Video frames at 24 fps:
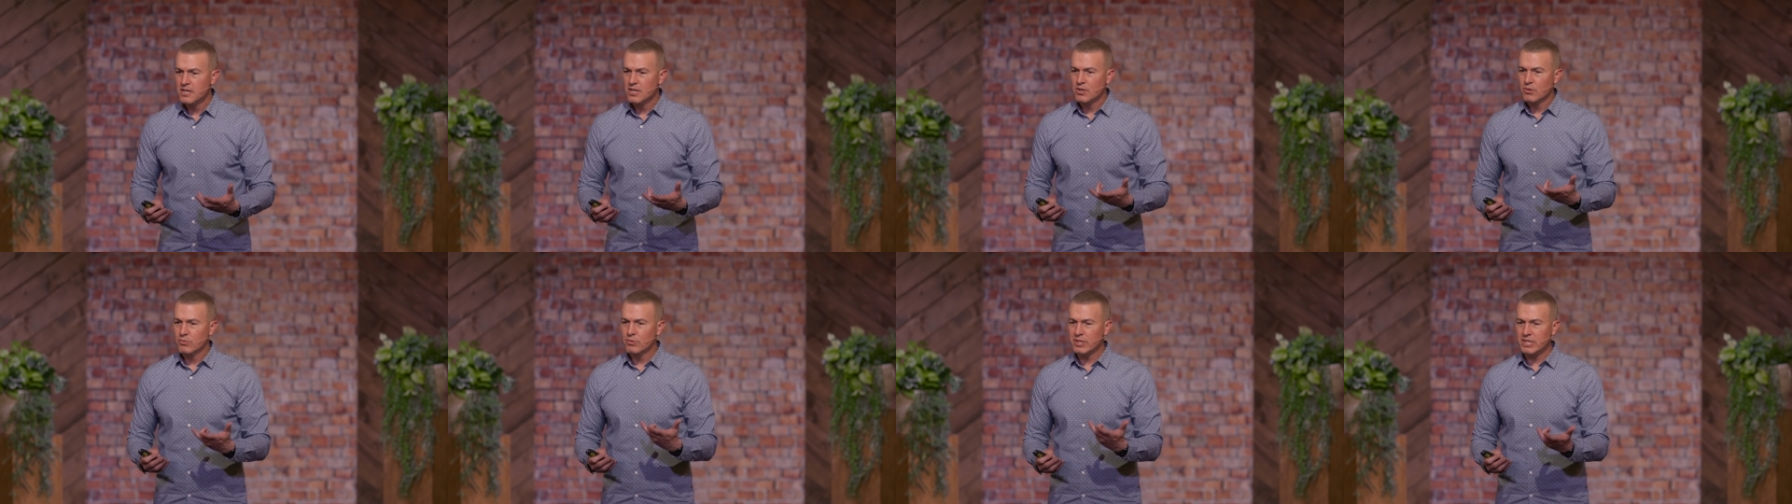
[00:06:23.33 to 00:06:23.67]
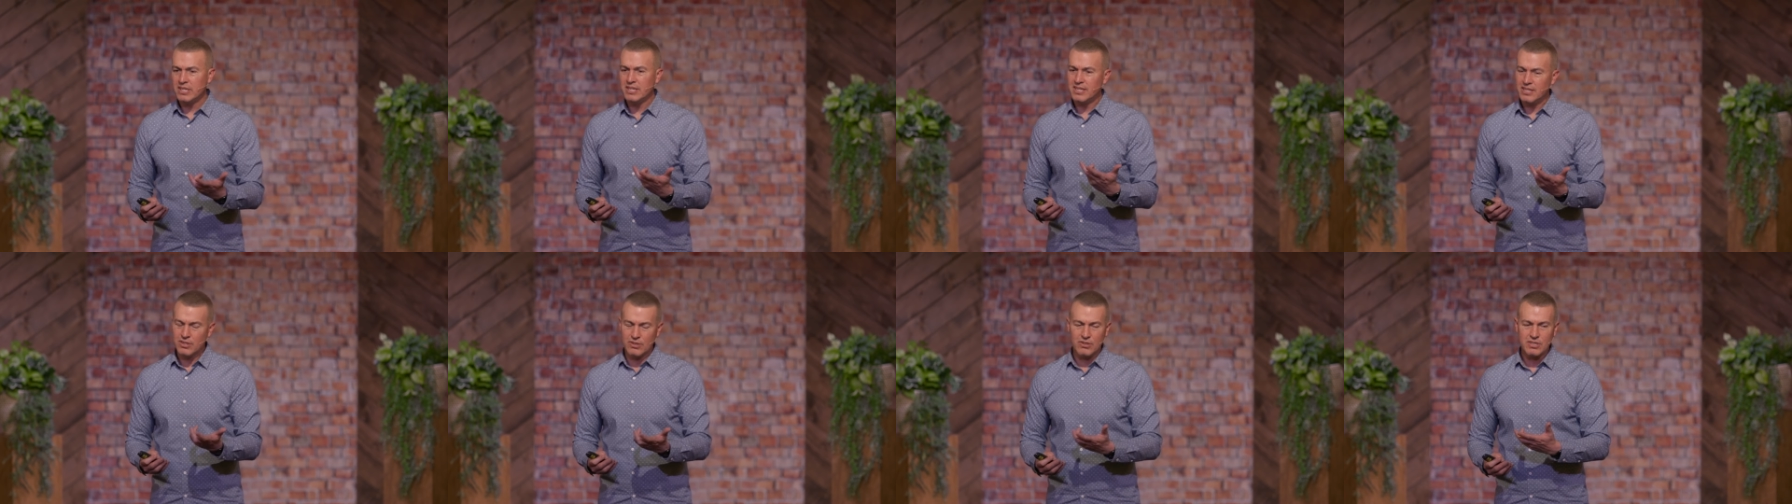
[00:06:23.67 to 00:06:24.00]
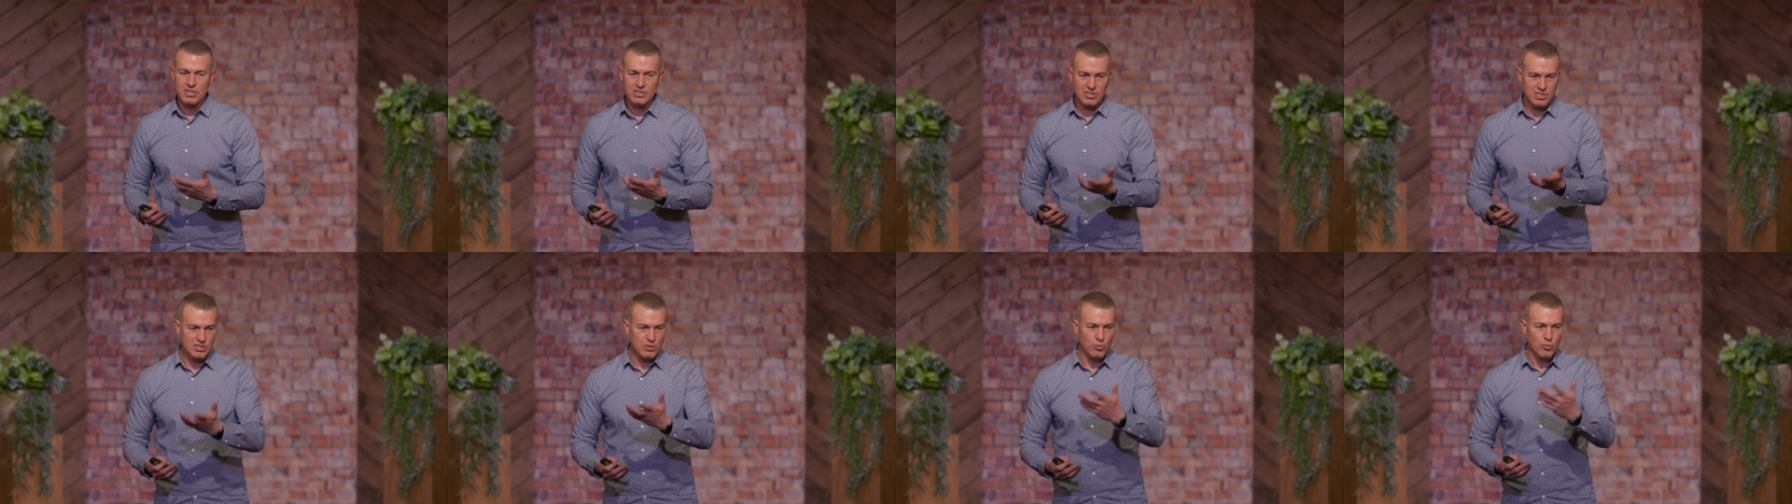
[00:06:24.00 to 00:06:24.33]
We, you know,
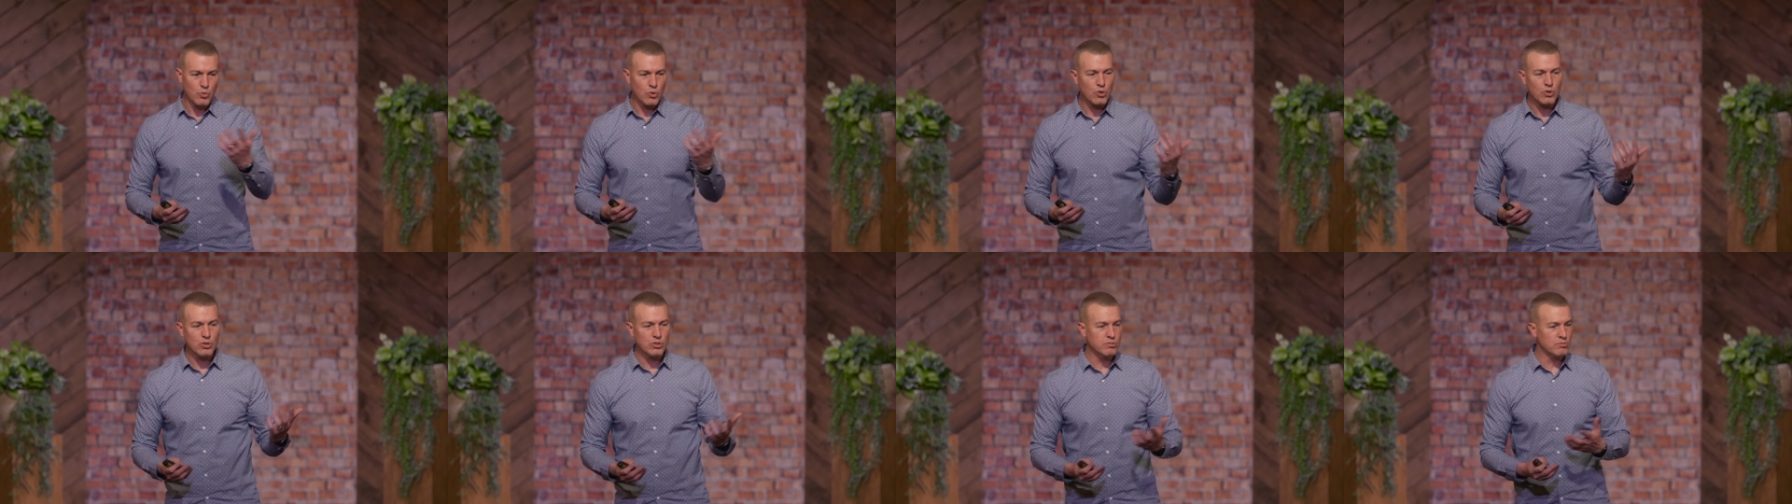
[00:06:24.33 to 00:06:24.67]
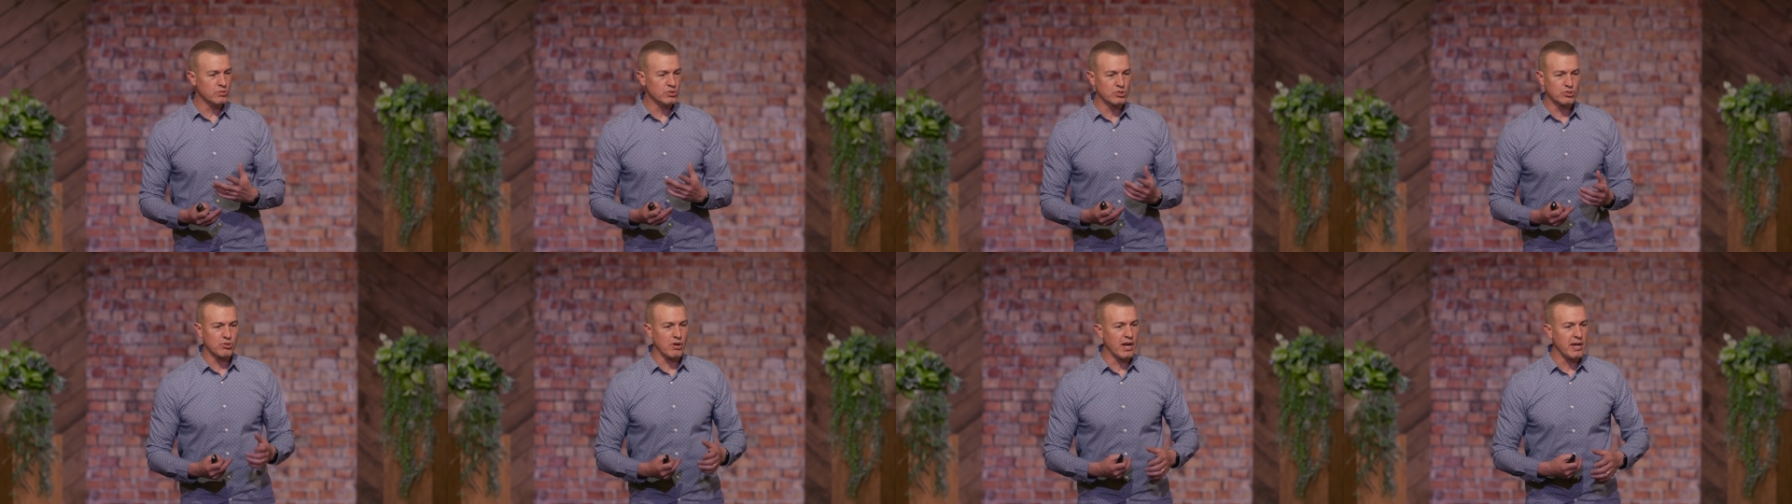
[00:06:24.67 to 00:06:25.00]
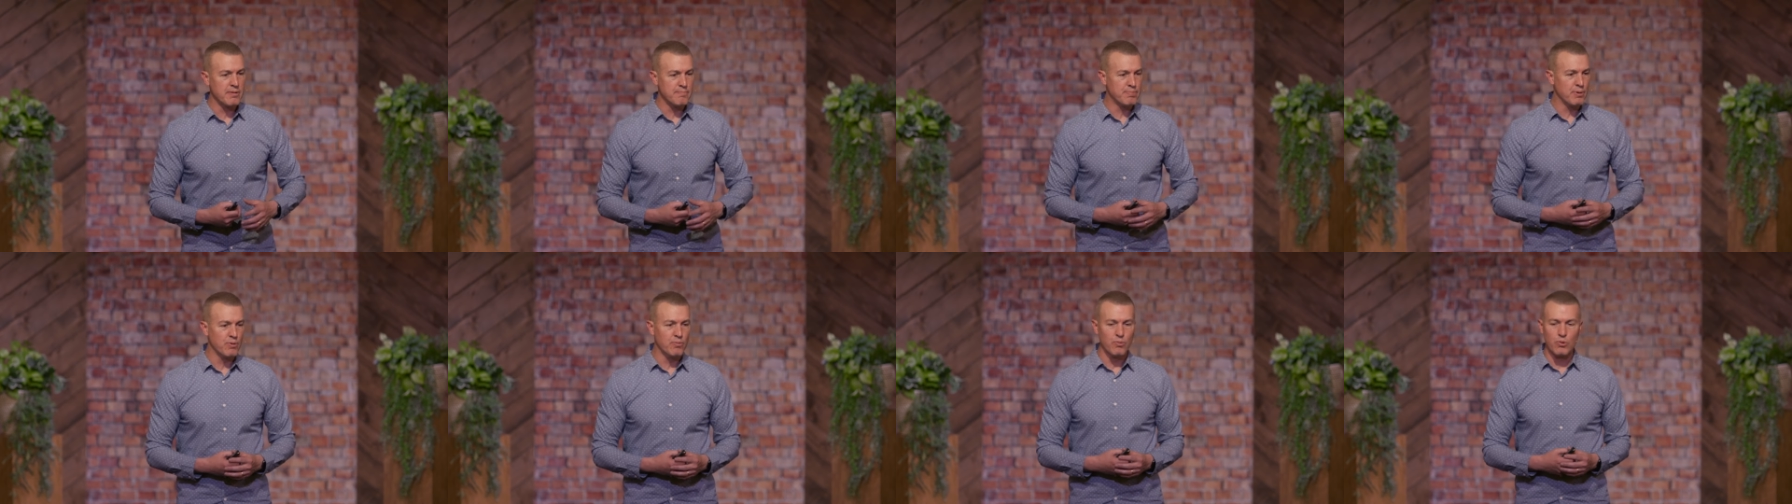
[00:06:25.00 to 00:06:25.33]
because the world will try
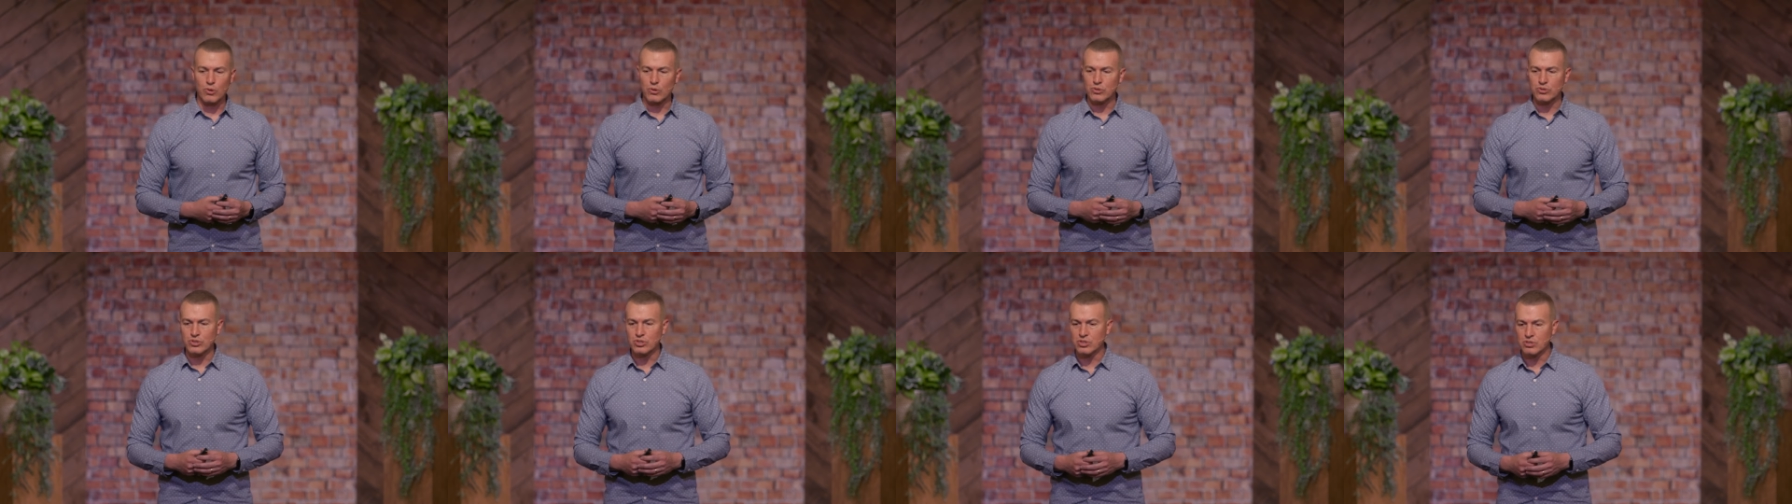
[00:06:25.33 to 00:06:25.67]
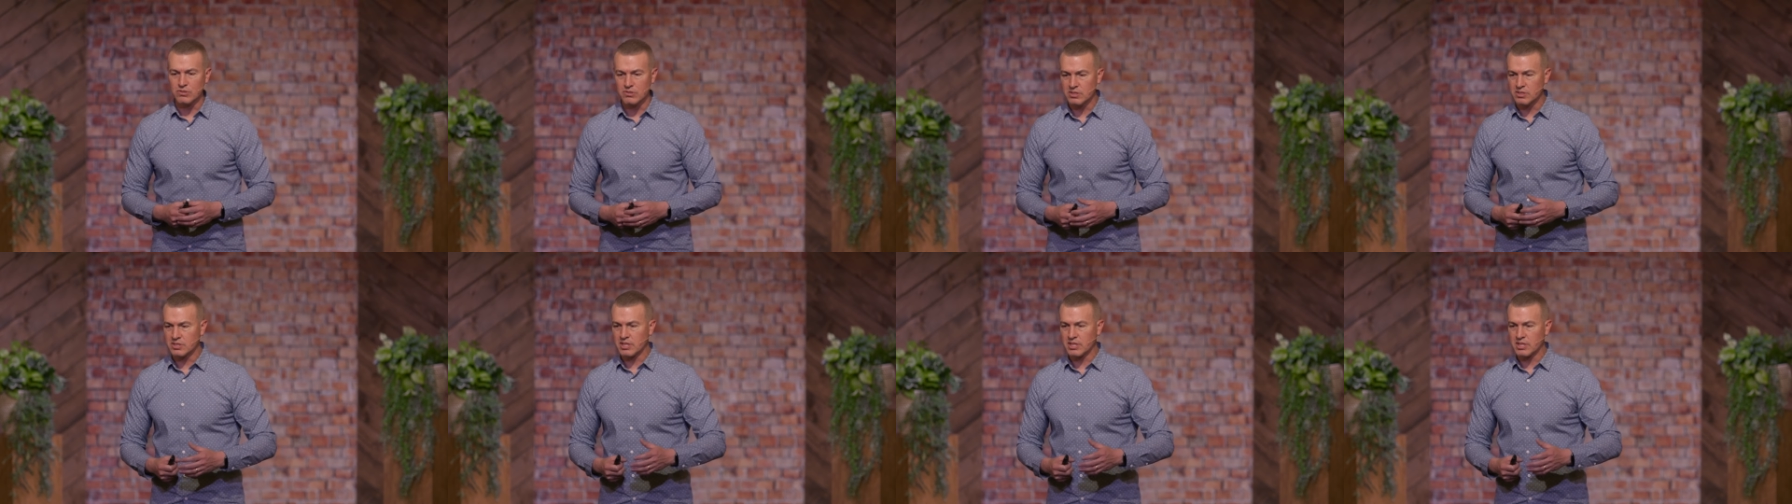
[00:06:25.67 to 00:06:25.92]
and put words to it.